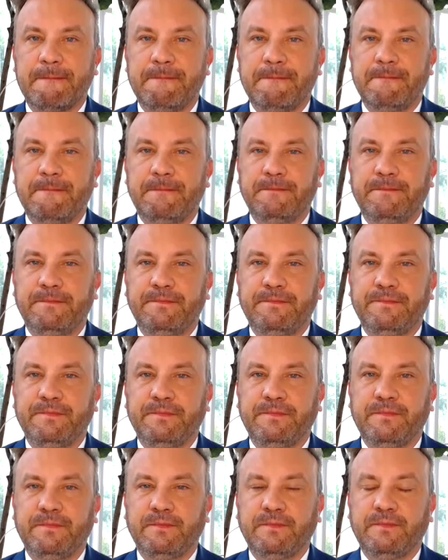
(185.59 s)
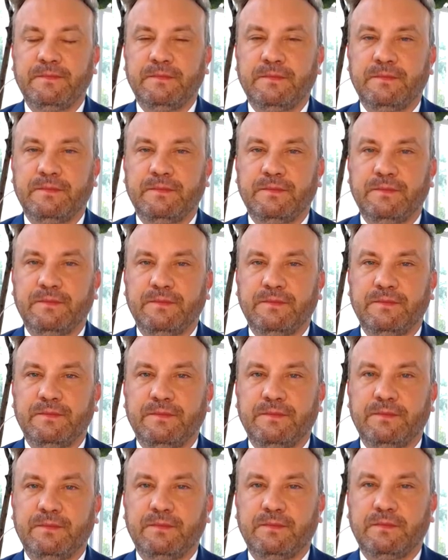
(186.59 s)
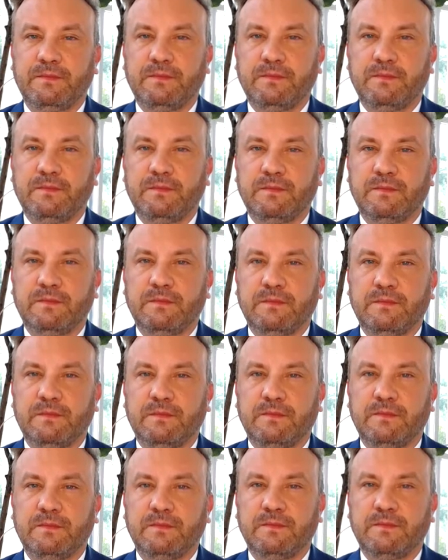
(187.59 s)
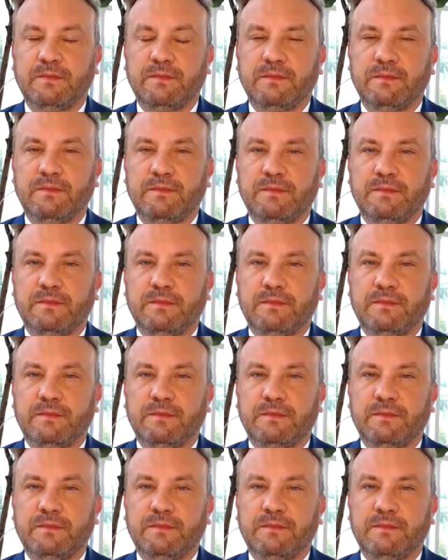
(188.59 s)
The person shown says nothing.